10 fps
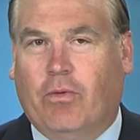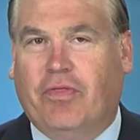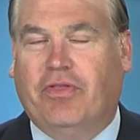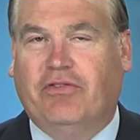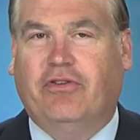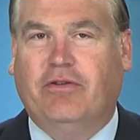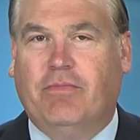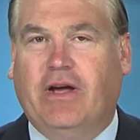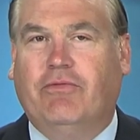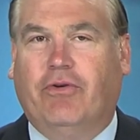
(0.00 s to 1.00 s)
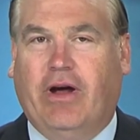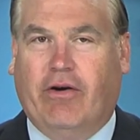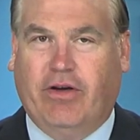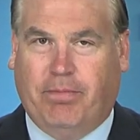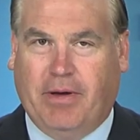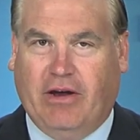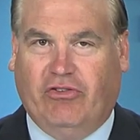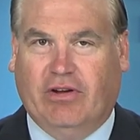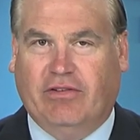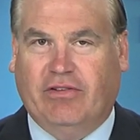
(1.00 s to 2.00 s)
what this could mean for area
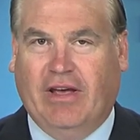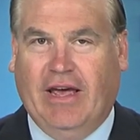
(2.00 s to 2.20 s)
patients.